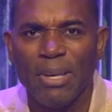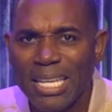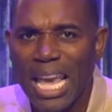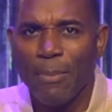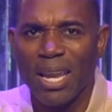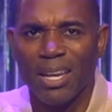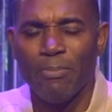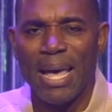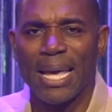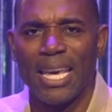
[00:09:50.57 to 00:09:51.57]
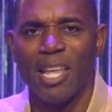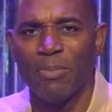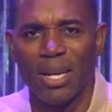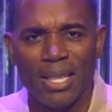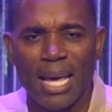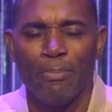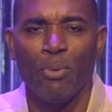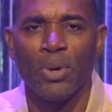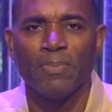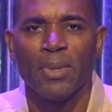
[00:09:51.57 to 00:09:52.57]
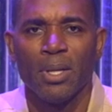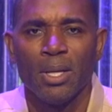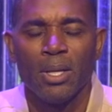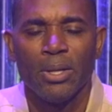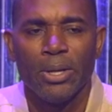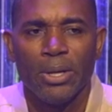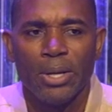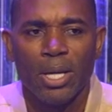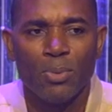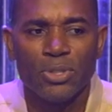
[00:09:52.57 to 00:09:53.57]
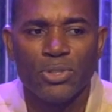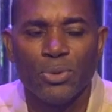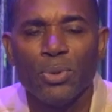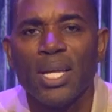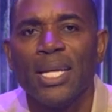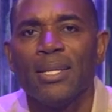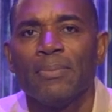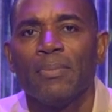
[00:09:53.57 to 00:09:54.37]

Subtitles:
He came in at the back end, but at that point, it was too late.